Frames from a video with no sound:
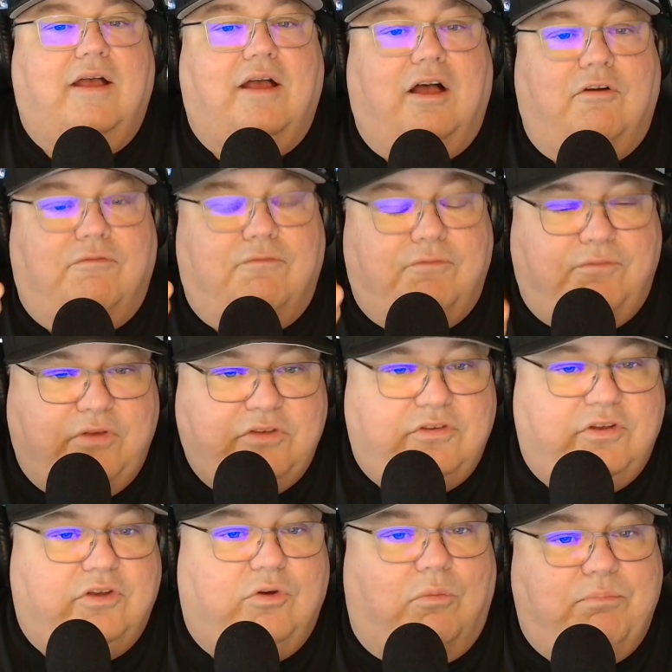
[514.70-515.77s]
a
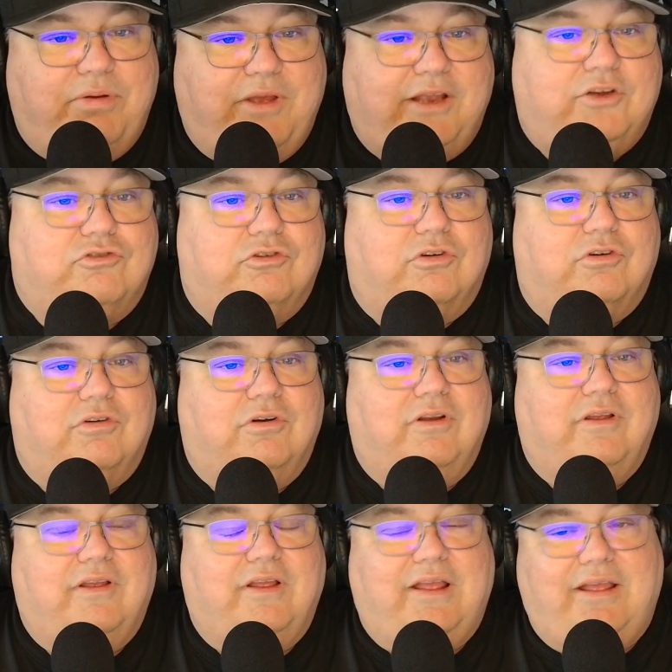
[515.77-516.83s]
physical picture
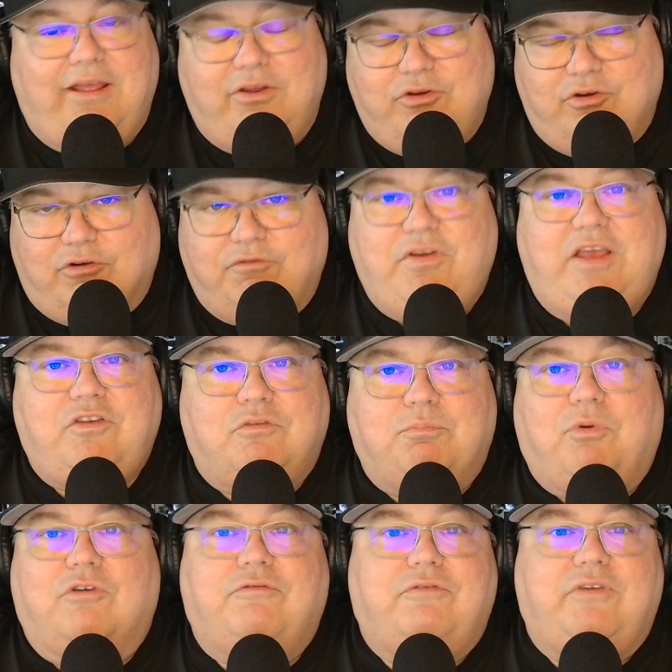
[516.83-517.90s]
in your
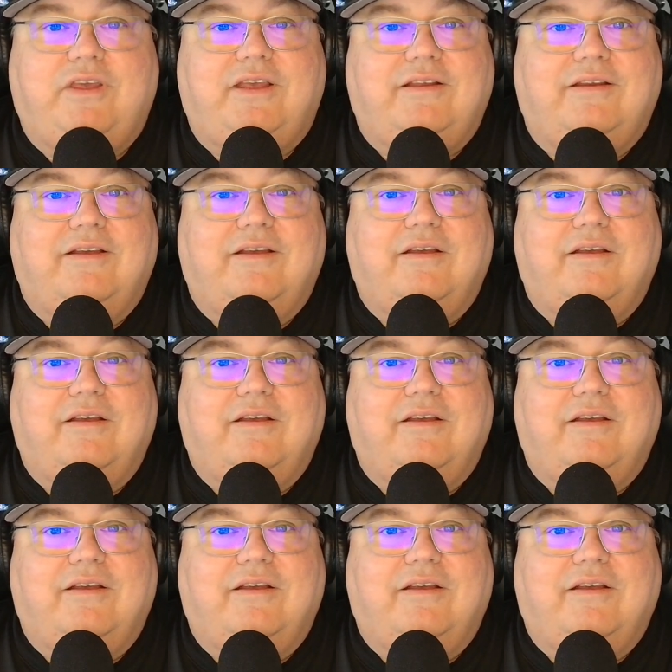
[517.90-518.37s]
Facebook feed.